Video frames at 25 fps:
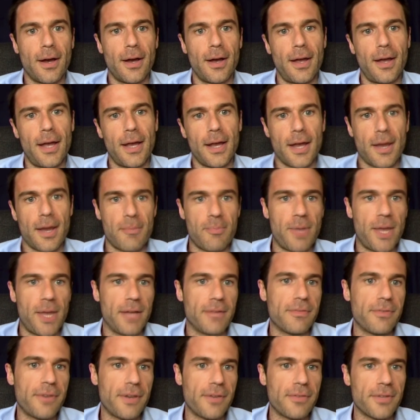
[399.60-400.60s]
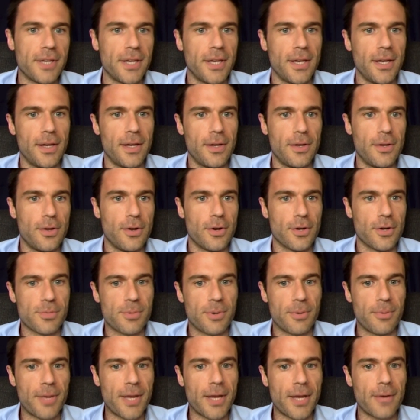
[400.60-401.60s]
and get paid 50 euros
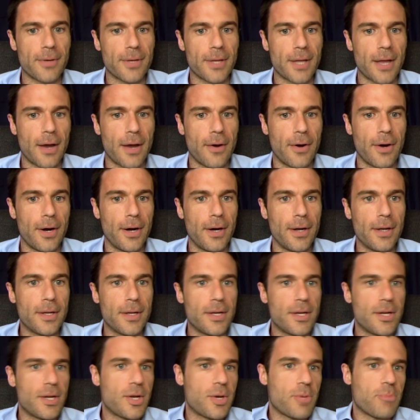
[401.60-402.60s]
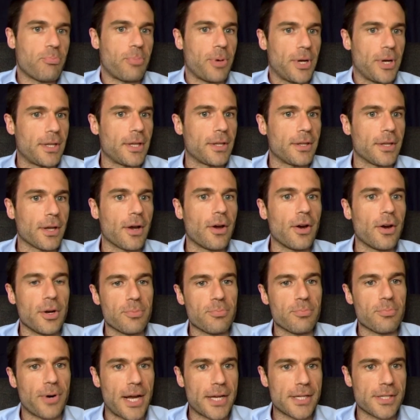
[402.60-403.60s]
per megawatt hour, but at the
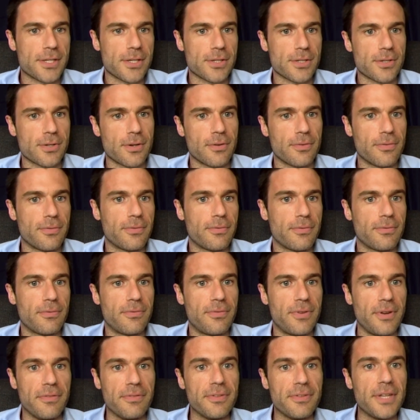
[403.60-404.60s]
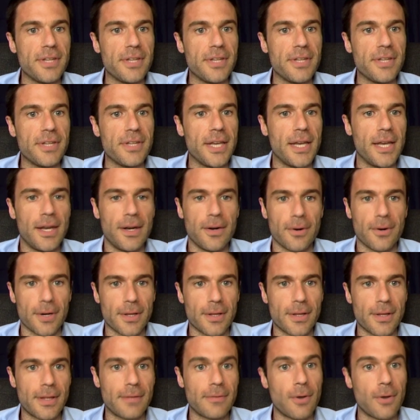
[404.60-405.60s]
current prices of 15
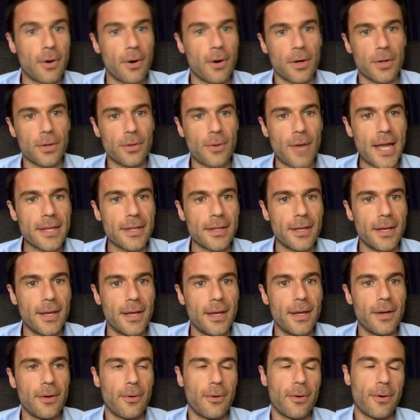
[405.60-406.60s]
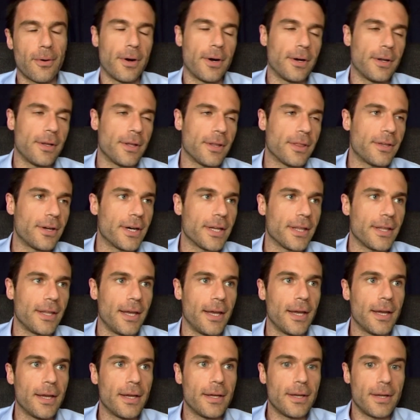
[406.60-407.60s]
or 20 or
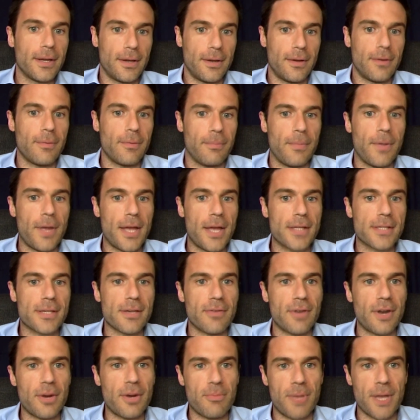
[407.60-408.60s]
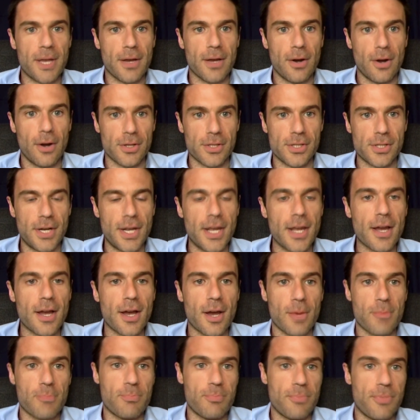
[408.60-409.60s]
30, it's a very big loss in
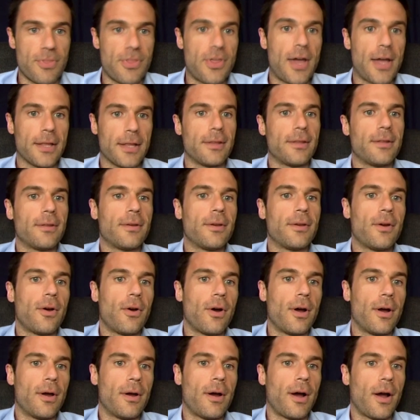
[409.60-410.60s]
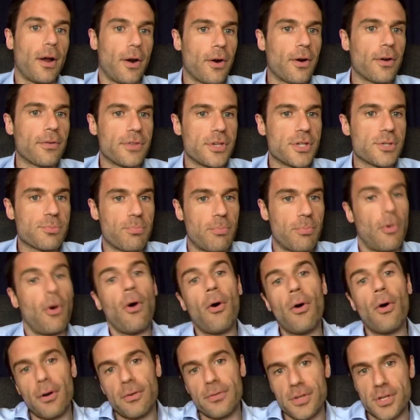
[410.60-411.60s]
income that a lot of these,
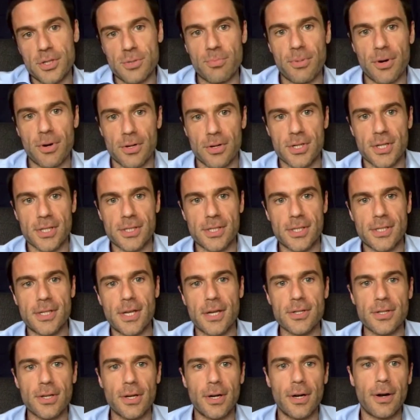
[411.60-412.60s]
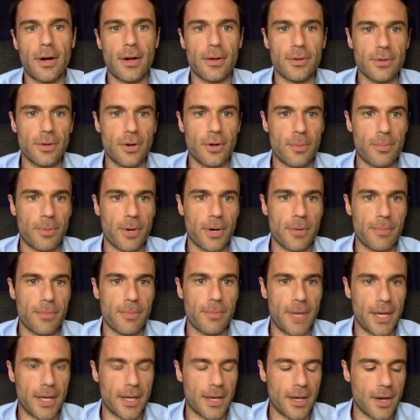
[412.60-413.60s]
all of these projects essentially around Europe are
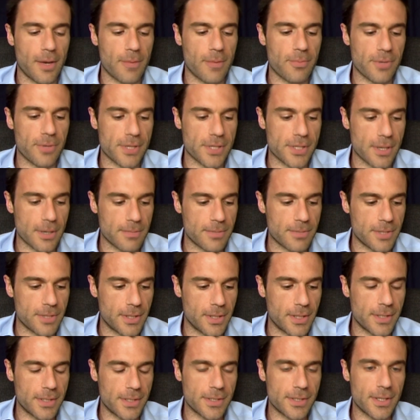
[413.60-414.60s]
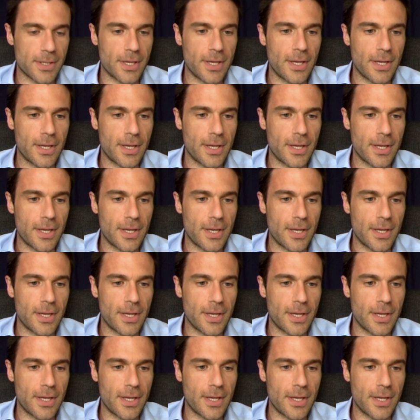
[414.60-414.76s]
making up with subsidies.